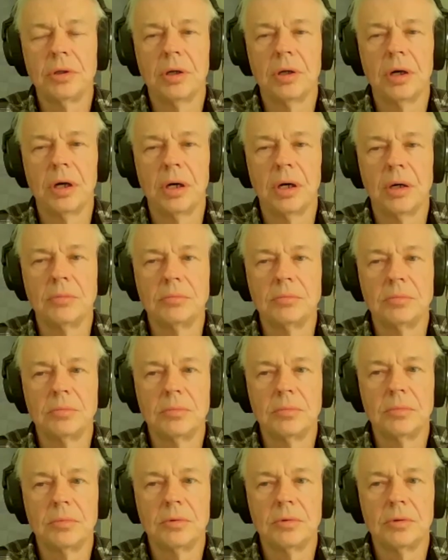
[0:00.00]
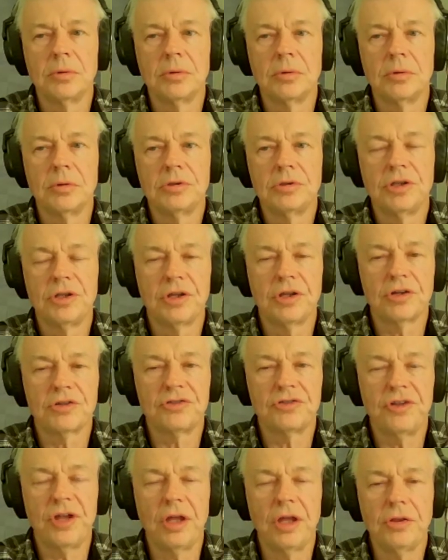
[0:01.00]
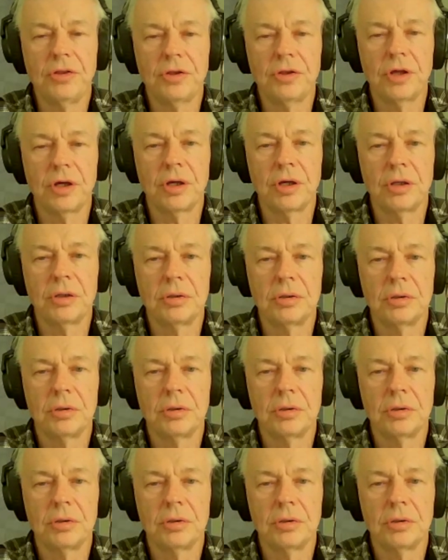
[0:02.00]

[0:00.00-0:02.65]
to the extent that